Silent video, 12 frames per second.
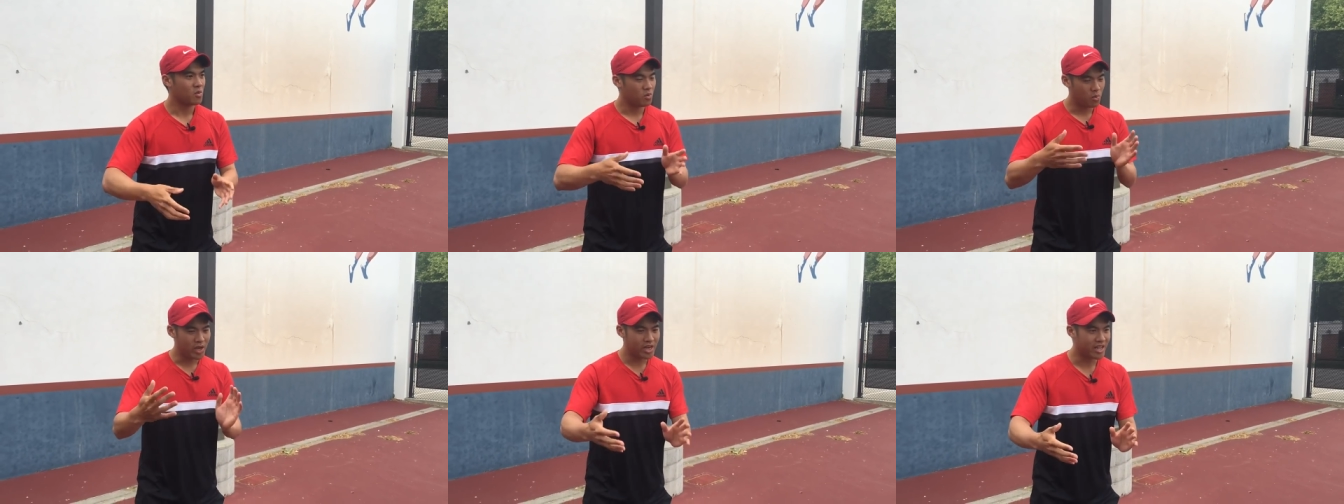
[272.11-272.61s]

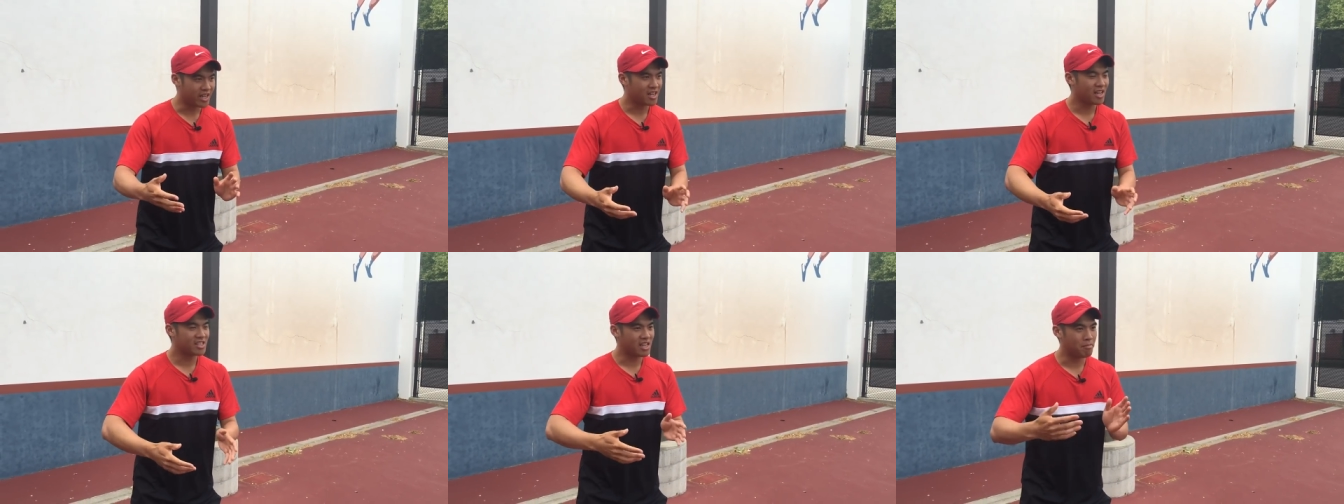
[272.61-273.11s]
Winning
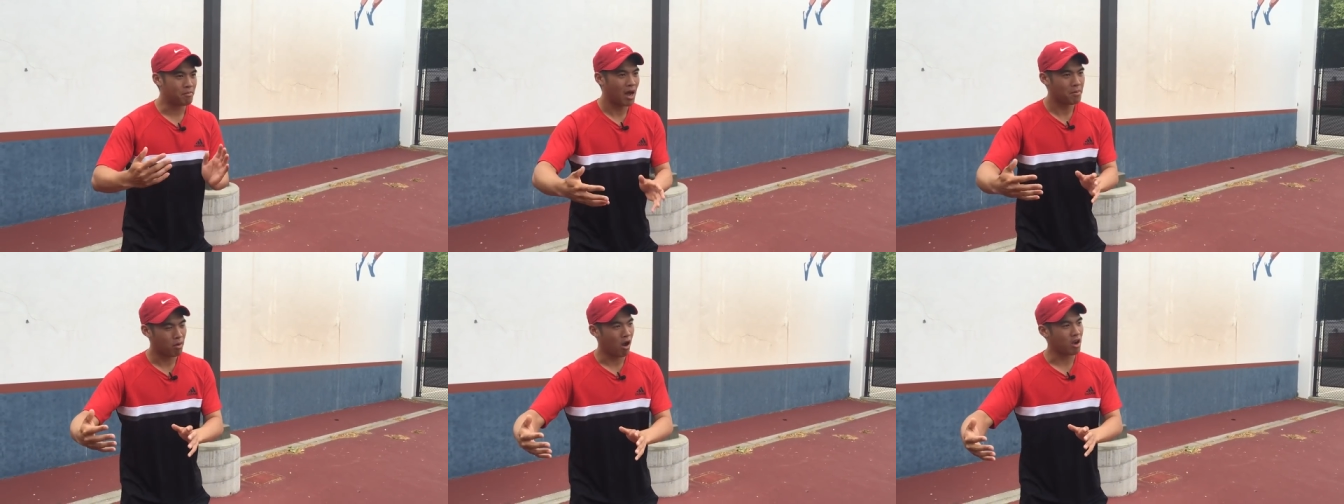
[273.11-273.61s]
is a
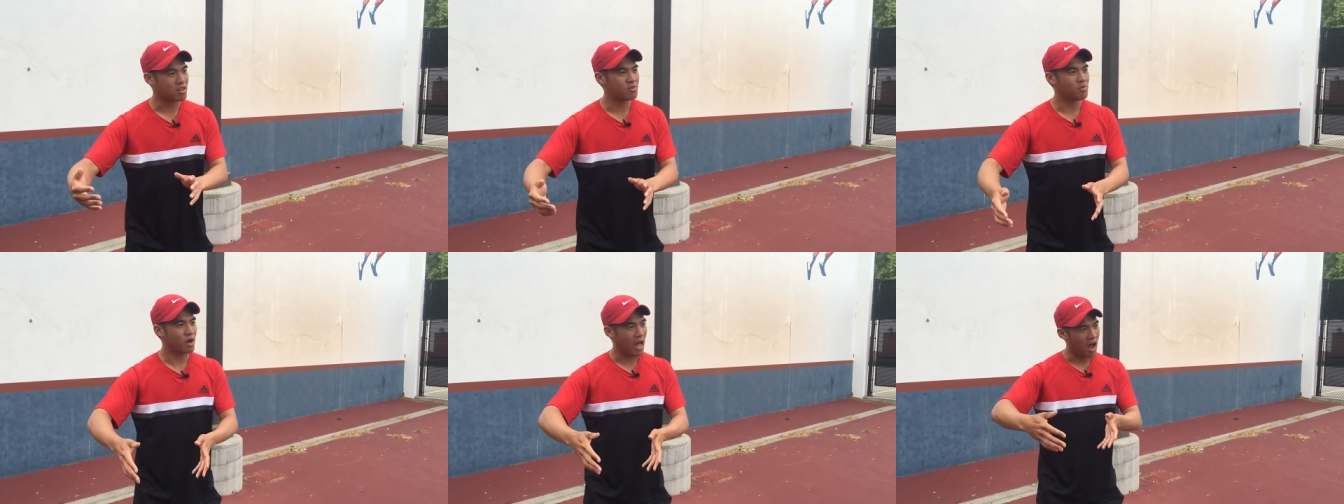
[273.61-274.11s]
byproduct
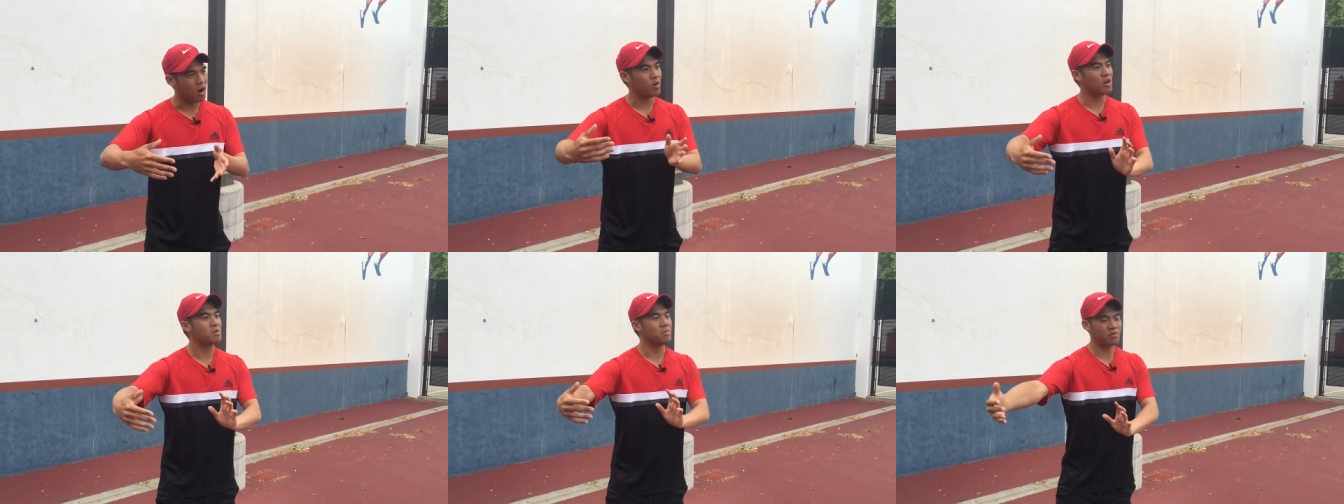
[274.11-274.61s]
of how
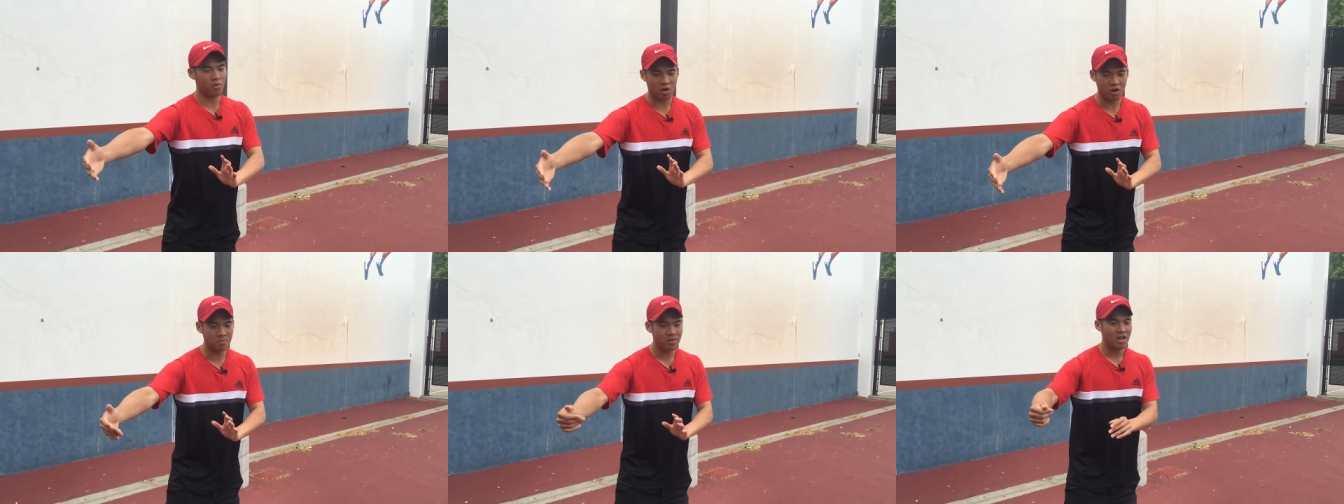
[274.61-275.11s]
well you
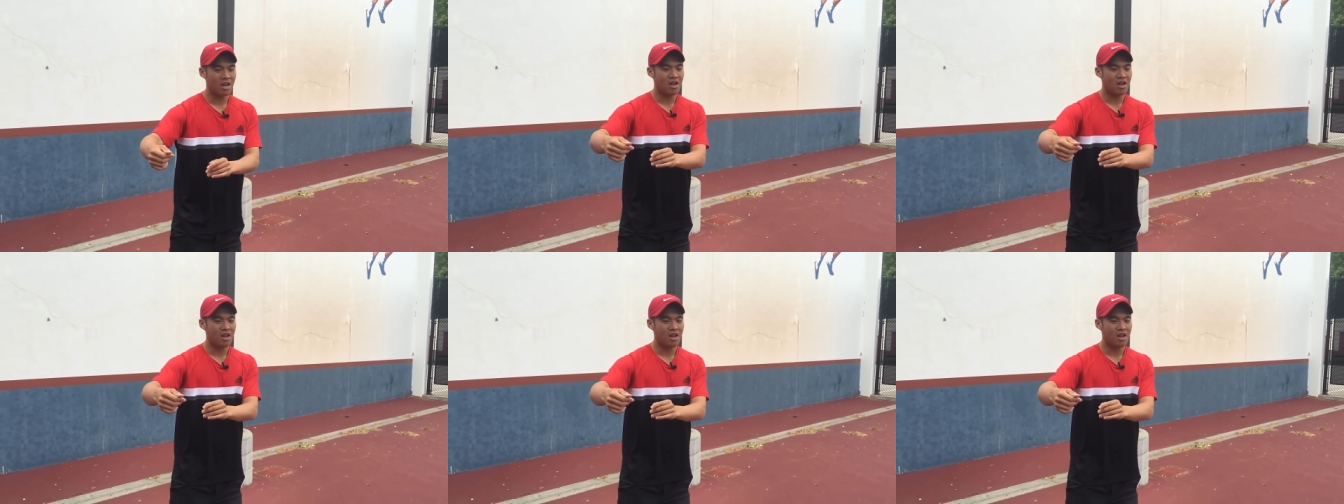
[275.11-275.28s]
perform.